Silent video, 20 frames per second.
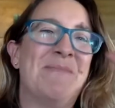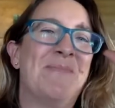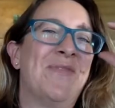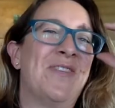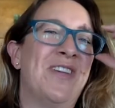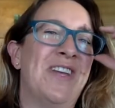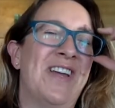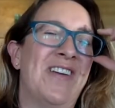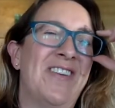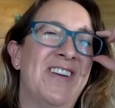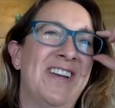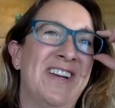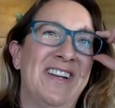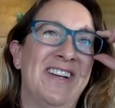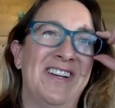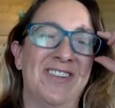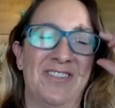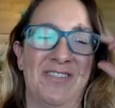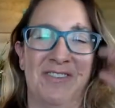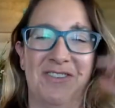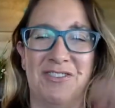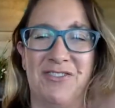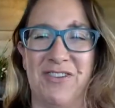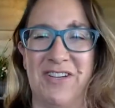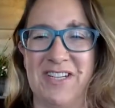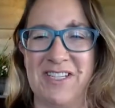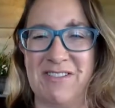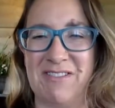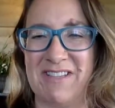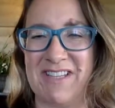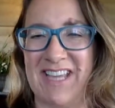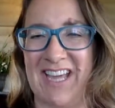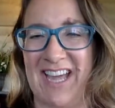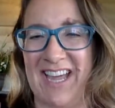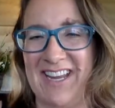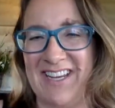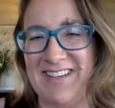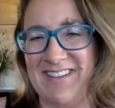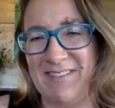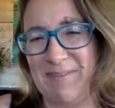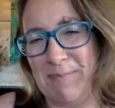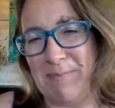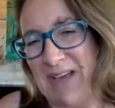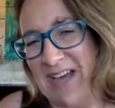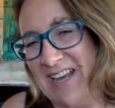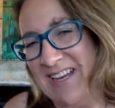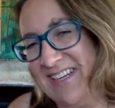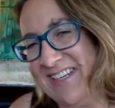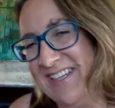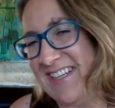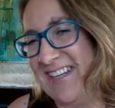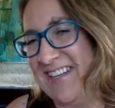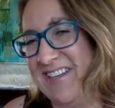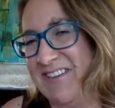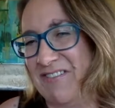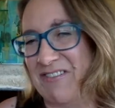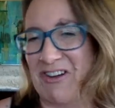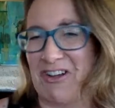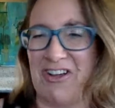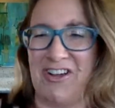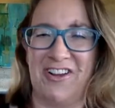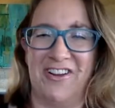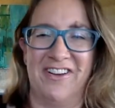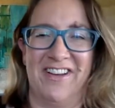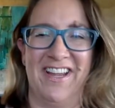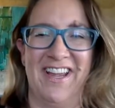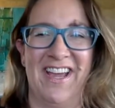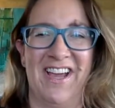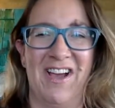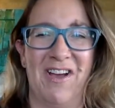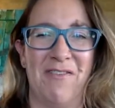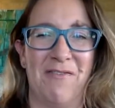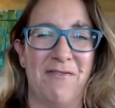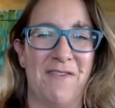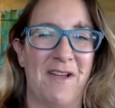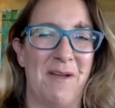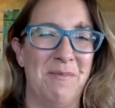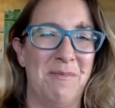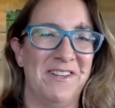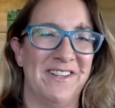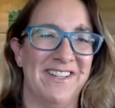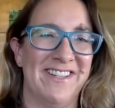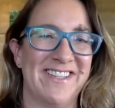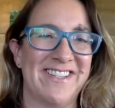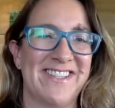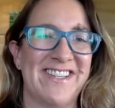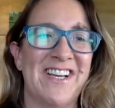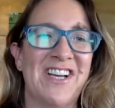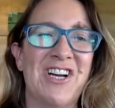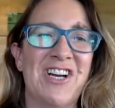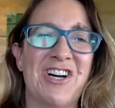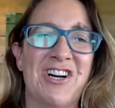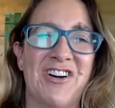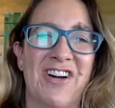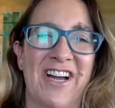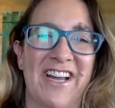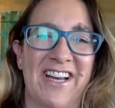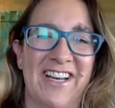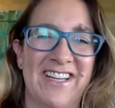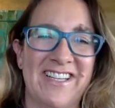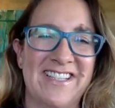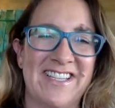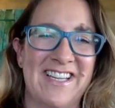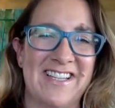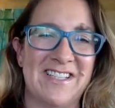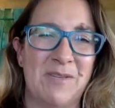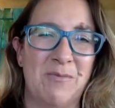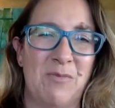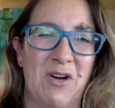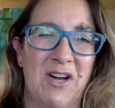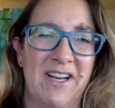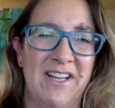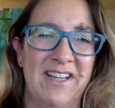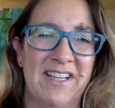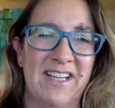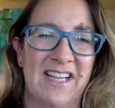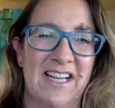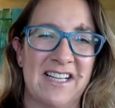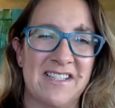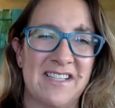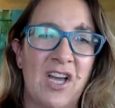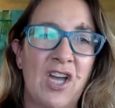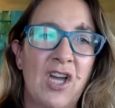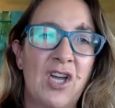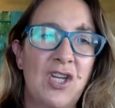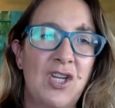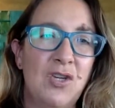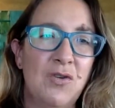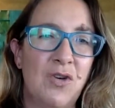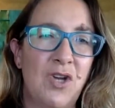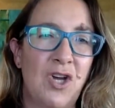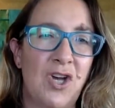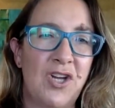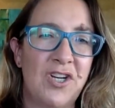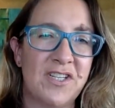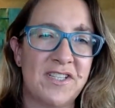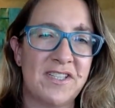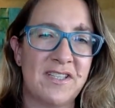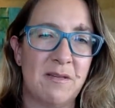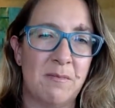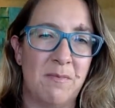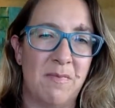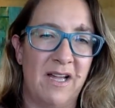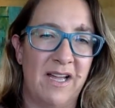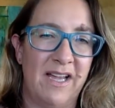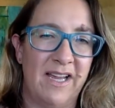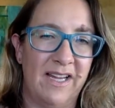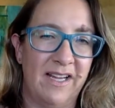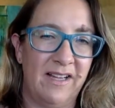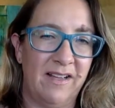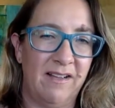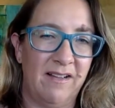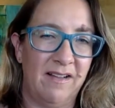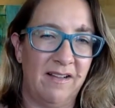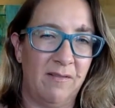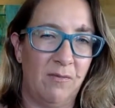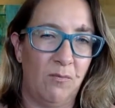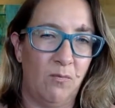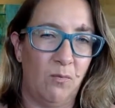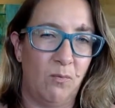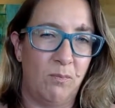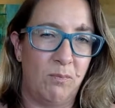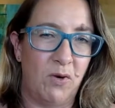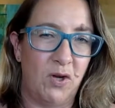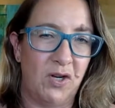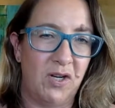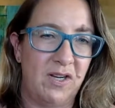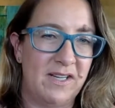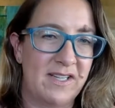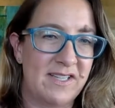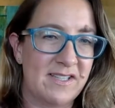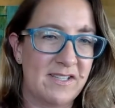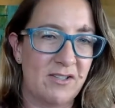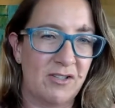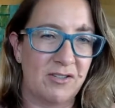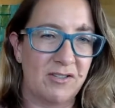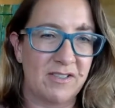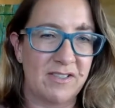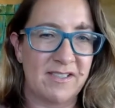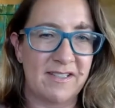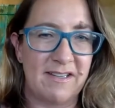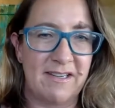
You're having a little drinks with Kate party down the road. How fabulous. All right, let's get some wine in the glass. You'll notice that my bottle is not